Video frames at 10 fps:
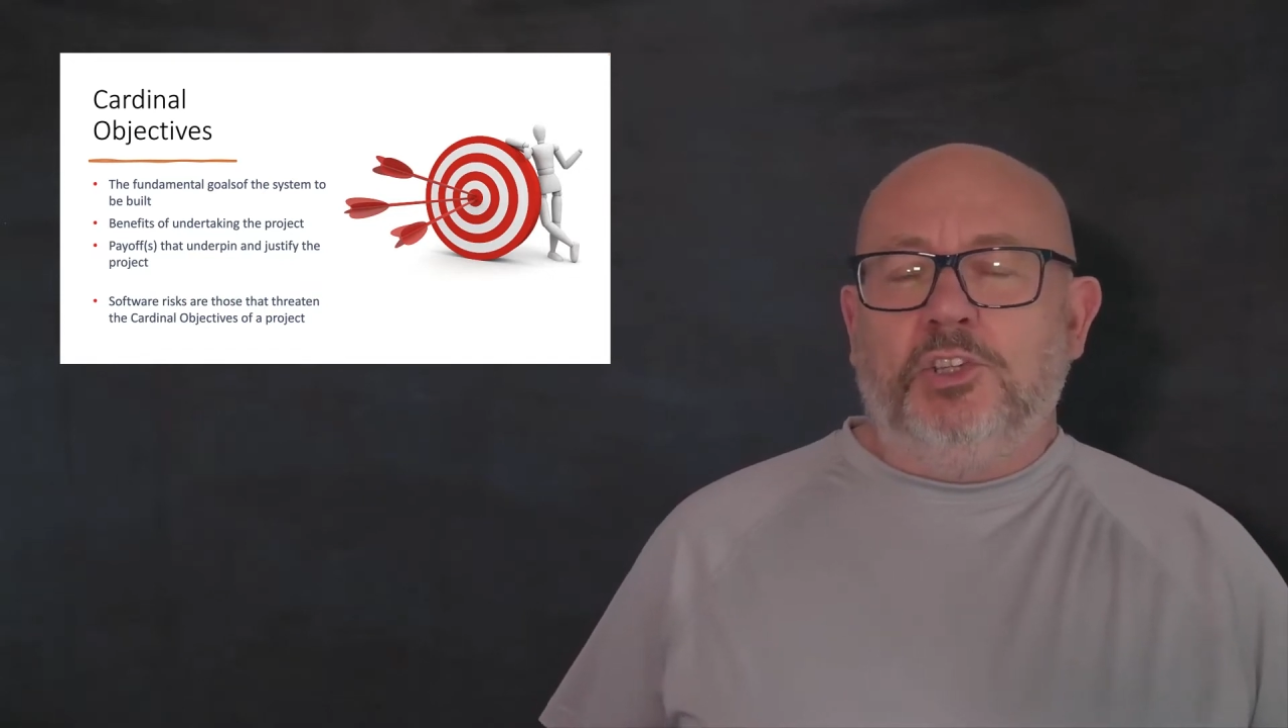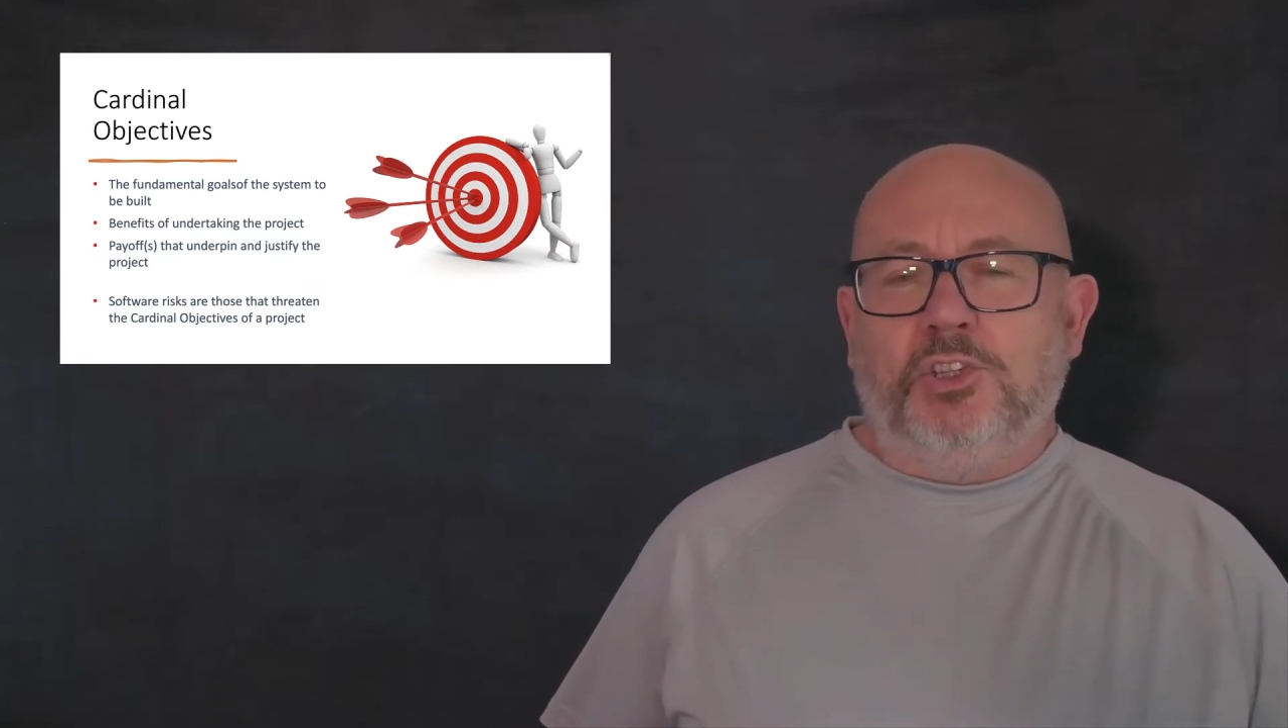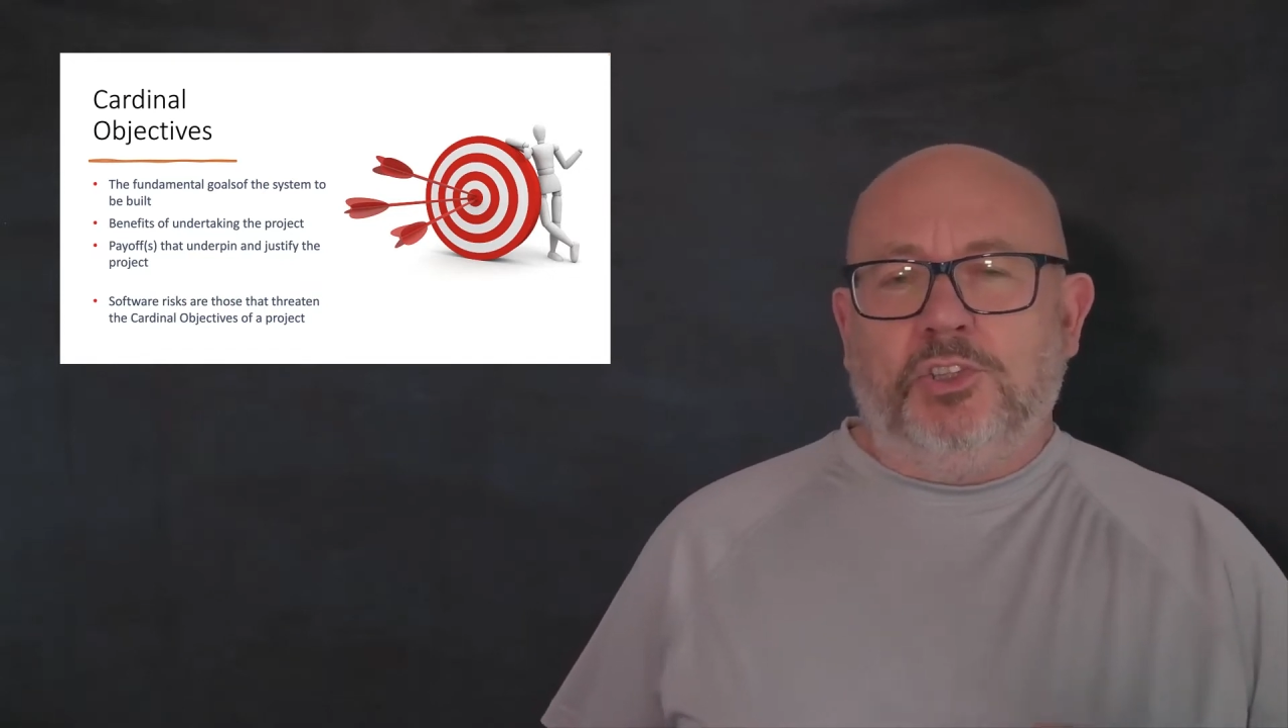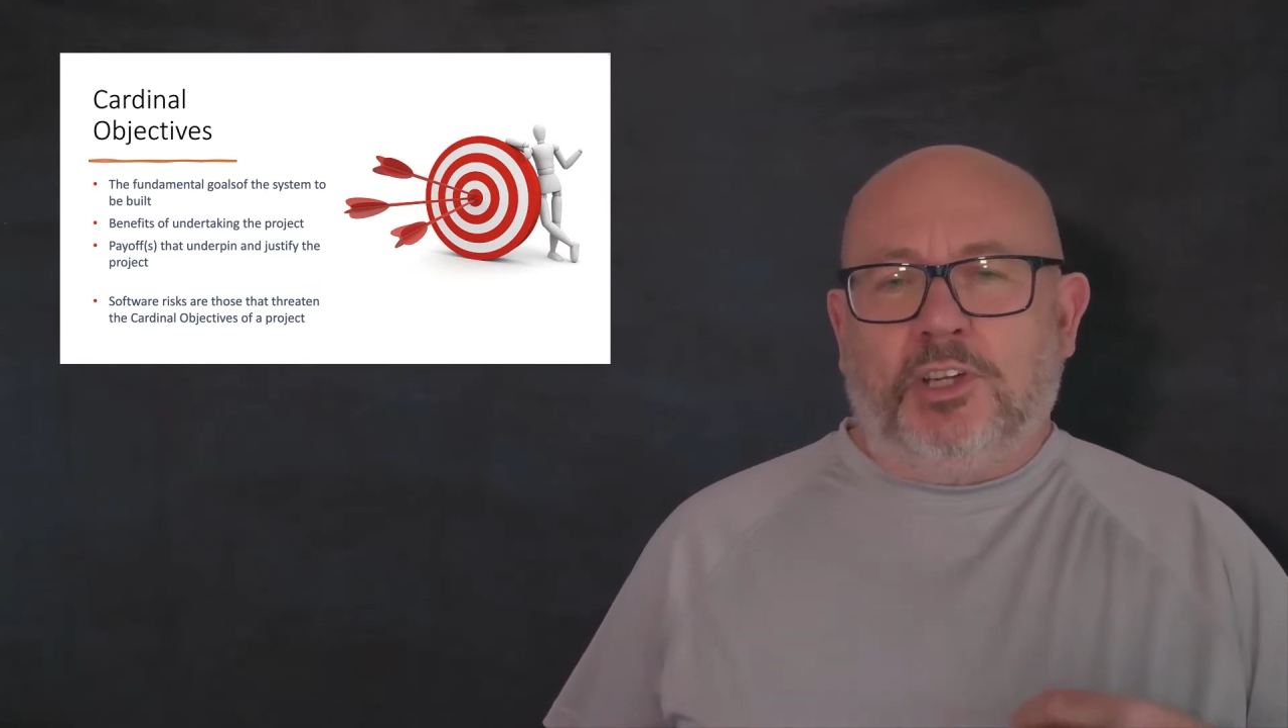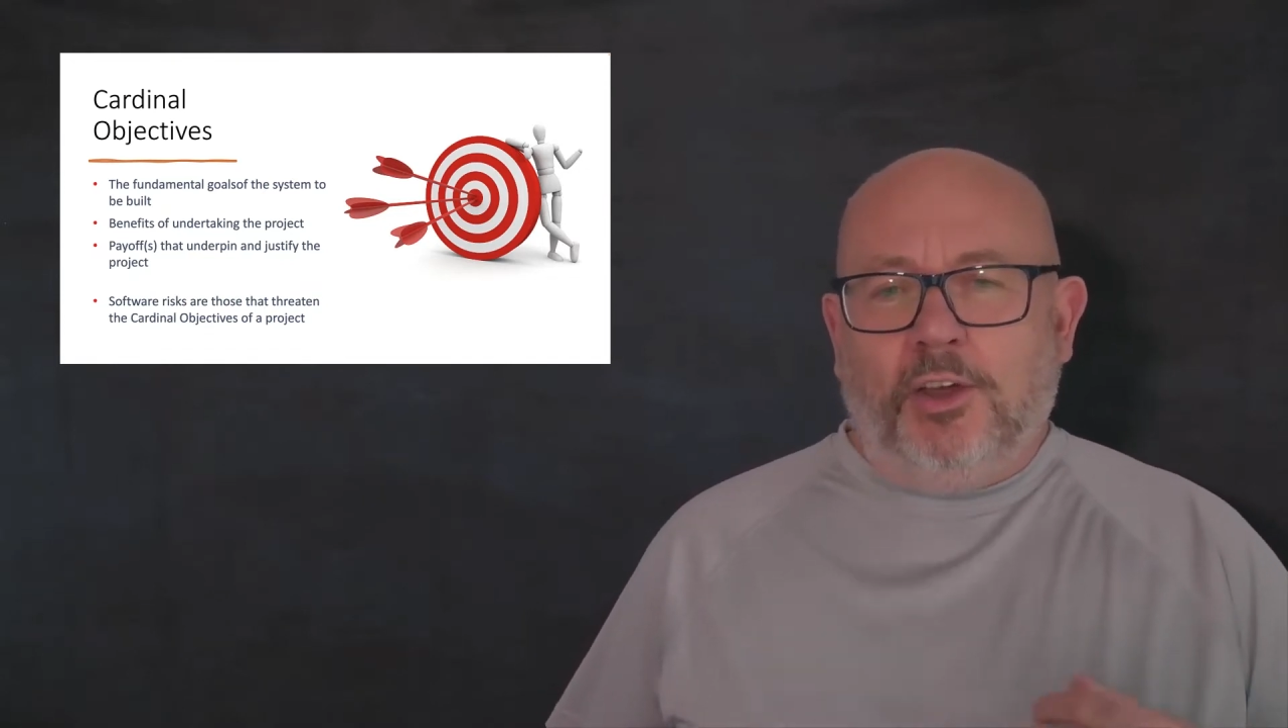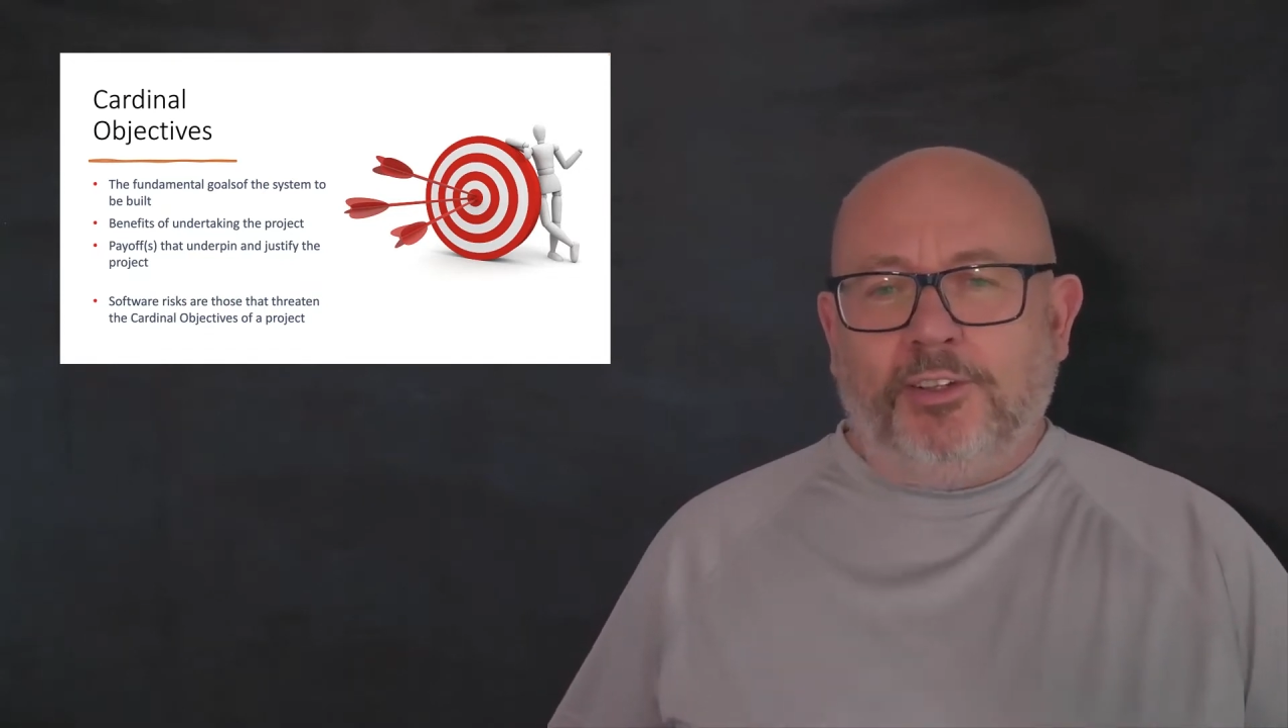The cardinal